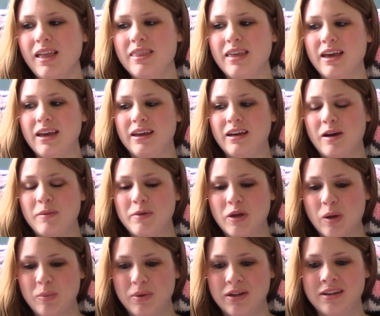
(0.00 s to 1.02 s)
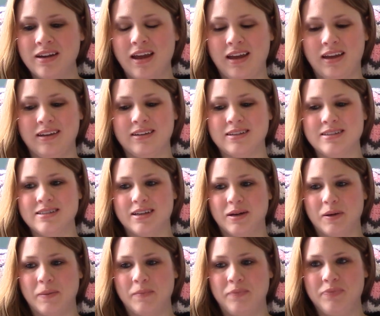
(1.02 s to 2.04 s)
they cut me open,
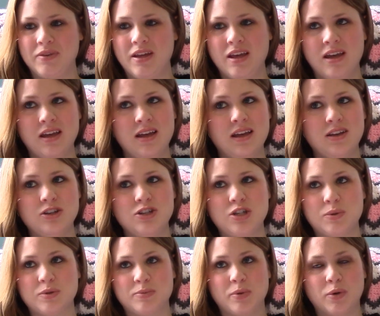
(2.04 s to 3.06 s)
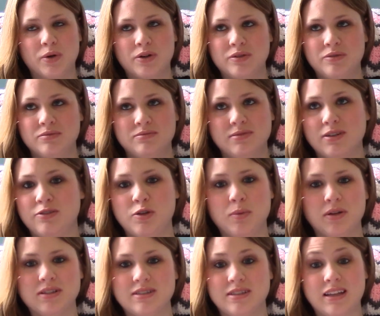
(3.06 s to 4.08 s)
and she was born a few
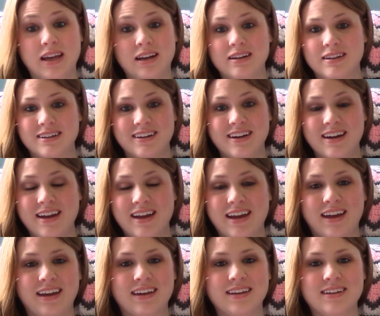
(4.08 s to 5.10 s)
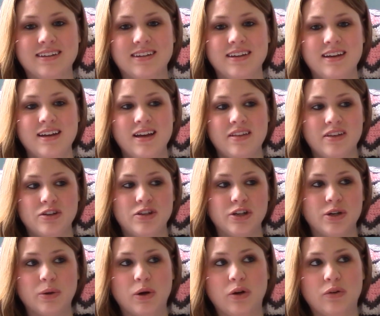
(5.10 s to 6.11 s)
minutes later, and they
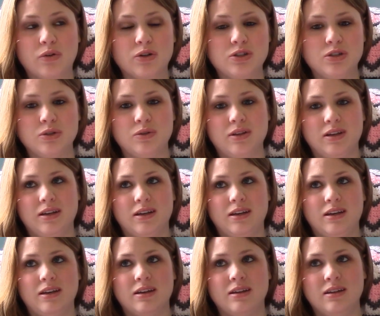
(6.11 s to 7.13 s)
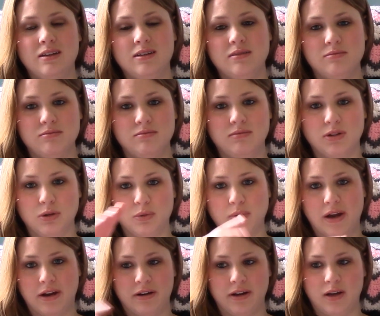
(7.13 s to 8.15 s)
took her over to the little
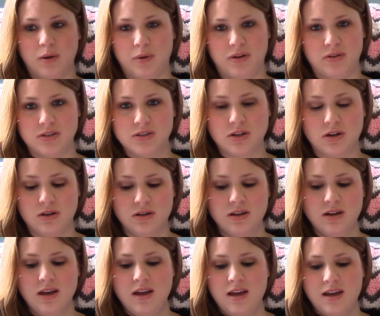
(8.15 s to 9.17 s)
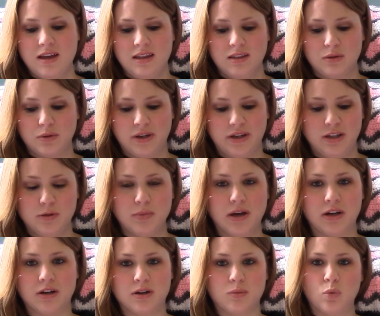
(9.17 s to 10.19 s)
area, whatever it's called, little
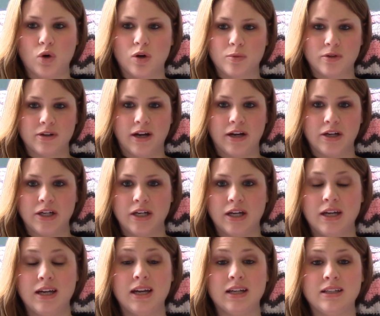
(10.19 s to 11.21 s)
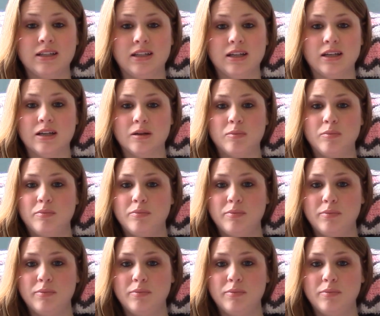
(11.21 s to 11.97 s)
incubator warmer area, and the